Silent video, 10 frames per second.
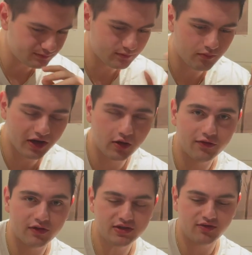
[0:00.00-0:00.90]
My goal
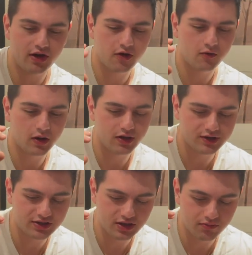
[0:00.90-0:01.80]
for this video
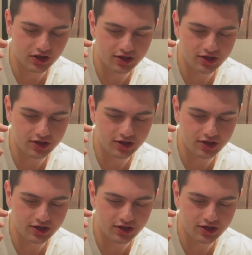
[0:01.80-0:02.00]
is to be